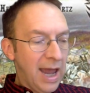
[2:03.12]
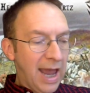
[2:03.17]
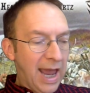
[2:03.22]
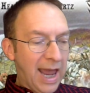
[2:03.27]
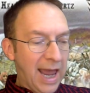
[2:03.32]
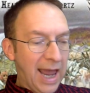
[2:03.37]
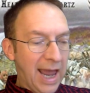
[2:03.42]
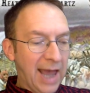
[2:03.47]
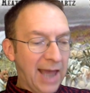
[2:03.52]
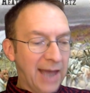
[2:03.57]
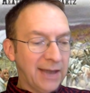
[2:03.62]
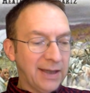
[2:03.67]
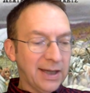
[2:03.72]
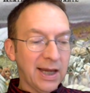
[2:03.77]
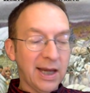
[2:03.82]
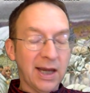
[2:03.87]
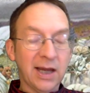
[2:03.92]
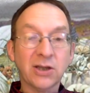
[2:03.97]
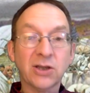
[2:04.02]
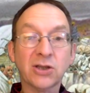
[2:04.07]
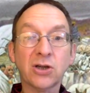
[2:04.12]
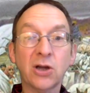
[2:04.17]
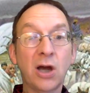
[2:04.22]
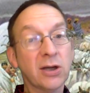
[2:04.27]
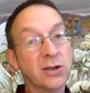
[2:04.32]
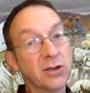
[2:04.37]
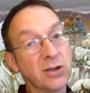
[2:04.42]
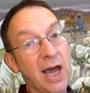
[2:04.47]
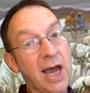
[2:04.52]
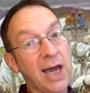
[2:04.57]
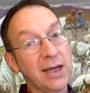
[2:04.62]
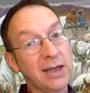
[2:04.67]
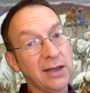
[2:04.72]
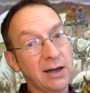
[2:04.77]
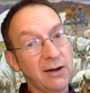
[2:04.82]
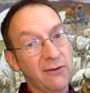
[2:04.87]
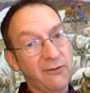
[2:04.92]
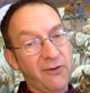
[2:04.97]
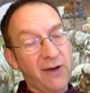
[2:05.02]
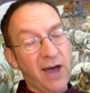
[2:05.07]
and sought to
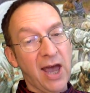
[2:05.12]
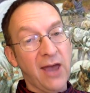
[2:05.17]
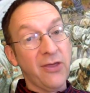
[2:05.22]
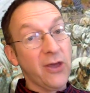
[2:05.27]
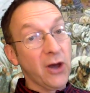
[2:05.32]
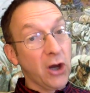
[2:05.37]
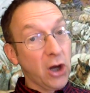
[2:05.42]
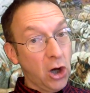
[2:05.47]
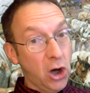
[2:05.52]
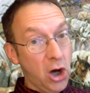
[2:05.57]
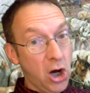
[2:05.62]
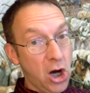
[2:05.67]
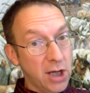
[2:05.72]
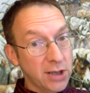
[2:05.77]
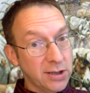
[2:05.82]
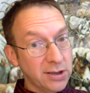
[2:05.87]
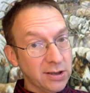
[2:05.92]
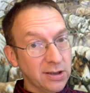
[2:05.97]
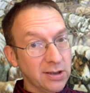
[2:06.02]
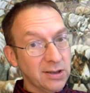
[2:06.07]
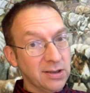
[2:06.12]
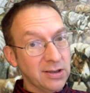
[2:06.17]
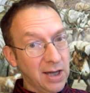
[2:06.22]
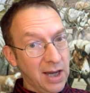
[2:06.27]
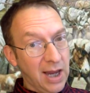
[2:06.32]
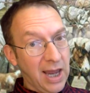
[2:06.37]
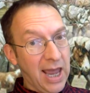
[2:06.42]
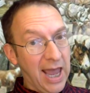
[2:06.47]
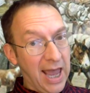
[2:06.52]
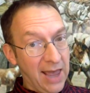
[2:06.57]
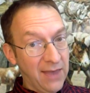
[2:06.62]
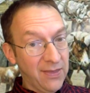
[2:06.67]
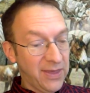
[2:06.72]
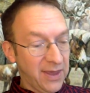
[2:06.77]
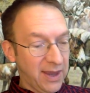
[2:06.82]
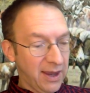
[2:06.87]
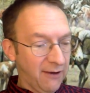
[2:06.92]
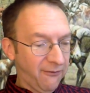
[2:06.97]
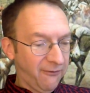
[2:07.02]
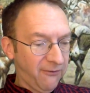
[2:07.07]
identify the causes and
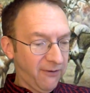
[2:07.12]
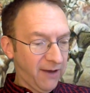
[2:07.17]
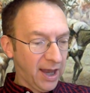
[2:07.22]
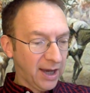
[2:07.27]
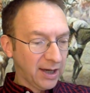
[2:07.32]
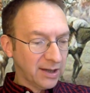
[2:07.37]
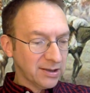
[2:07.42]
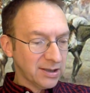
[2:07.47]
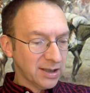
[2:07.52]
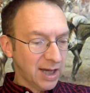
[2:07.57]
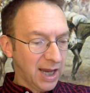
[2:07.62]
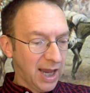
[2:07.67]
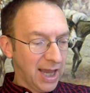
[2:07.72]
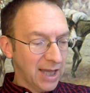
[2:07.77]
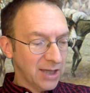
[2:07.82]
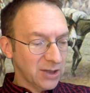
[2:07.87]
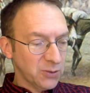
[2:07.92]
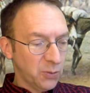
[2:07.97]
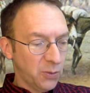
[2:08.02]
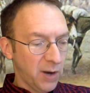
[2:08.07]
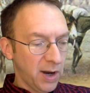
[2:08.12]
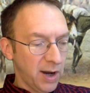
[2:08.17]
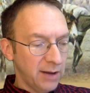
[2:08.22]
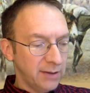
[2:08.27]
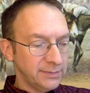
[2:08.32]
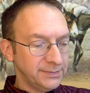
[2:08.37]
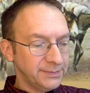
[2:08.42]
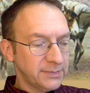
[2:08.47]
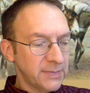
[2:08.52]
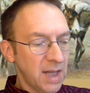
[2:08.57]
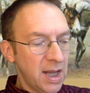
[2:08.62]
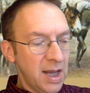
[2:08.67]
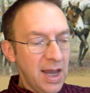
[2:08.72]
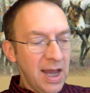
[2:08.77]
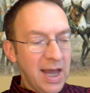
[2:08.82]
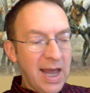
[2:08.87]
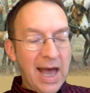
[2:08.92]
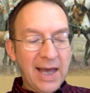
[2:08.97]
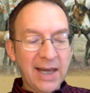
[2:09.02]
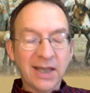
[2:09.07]
the effects as well.
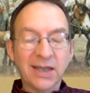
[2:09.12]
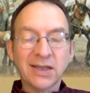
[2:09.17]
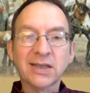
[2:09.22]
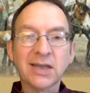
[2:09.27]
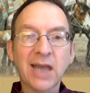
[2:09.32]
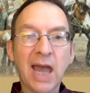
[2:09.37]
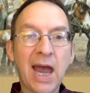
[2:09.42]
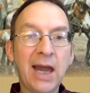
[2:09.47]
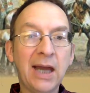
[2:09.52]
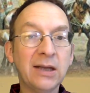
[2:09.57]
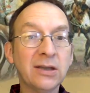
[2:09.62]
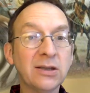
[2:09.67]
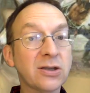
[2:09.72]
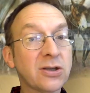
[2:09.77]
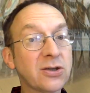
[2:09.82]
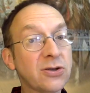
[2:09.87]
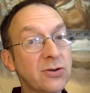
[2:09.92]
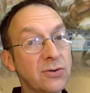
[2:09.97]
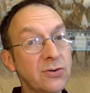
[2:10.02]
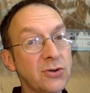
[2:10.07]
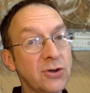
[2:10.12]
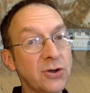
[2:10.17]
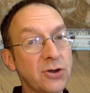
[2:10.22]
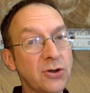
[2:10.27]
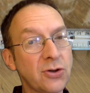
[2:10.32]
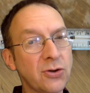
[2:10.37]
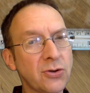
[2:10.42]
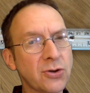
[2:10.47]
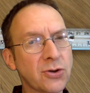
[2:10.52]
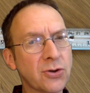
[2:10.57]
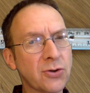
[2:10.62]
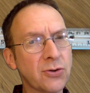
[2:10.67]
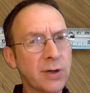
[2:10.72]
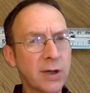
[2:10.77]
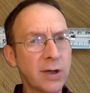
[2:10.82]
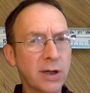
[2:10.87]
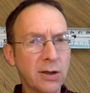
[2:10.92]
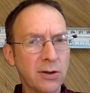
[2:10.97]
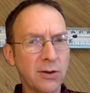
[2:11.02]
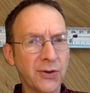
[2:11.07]
And in science, students used
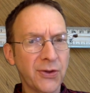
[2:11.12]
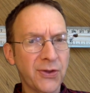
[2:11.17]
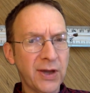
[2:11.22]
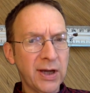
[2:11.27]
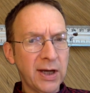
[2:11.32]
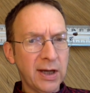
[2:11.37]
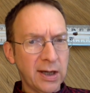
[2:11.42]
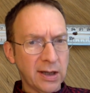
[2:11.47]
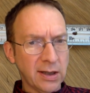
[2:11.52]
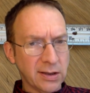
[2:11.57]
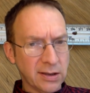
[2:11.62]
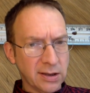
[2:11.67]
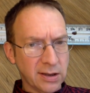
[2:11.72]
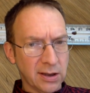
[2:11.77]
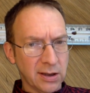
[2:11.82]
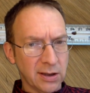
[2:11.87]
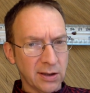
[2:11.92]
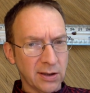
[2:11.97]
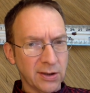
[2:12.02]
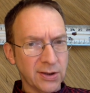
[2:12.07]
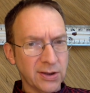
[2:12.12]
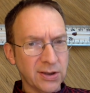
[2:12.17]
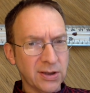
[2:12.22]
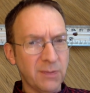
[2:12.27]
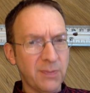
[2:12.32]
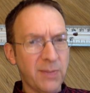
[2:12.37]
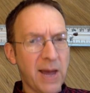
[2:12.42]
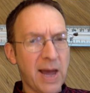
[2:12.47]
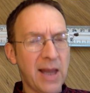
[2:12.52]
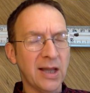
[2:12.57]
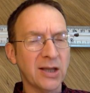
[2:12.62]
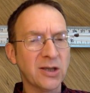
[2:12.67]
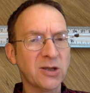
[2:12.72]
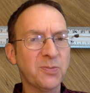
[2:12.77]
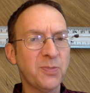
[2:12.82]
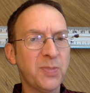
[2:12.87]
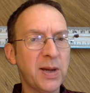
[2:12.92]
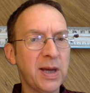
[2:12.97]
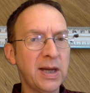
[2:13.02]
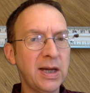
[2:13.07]
critical thinking skills to balance
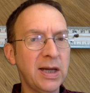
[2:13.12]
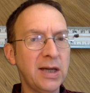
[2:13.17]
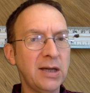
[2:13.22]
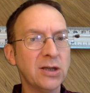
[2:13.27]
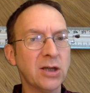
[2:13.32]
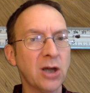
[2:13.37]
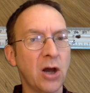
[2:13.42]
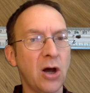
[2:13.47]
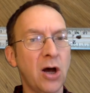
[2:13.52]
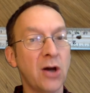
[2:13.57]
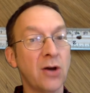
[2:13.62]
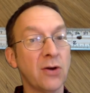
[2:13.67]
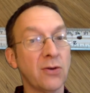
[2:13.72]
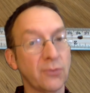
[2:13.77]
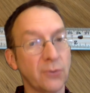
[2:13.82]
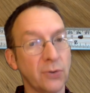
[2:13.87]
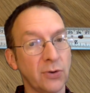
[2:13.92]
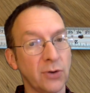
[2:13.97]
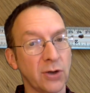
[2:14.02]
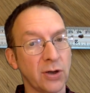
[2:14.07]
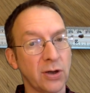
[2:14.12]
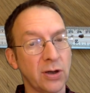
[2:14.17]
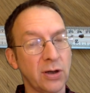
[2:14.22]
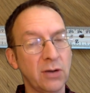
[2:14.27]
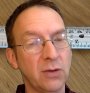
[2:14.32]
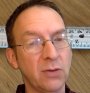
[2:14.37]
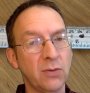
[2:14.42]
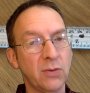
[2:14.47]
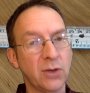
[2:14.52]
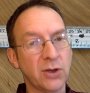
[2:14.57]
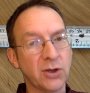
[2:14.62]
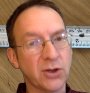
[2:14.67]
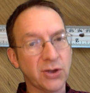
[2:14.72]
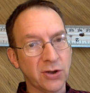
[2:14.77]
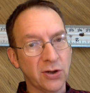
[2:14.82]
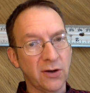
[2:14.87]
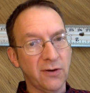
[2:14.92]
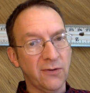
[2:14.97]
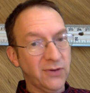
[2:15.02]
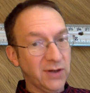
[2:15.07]
pennies on a ruler, which
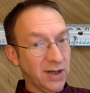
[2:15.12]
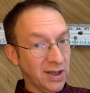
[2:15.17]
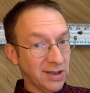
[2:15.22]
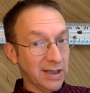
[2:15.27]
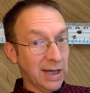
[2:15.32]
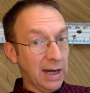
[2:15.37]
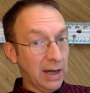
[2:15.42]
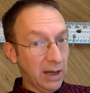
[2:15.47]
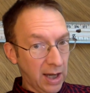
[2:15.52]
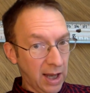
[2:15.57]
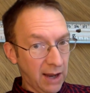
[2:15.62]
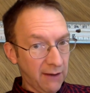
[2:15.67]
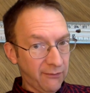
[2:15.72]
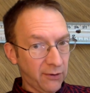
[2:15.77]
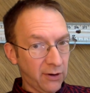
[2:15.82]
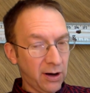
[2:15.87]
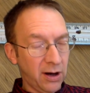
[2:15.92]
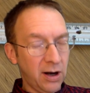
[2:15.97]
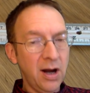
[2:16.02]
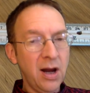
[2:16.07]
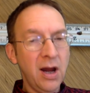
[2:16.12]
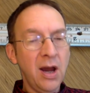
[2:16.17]
served as a lever.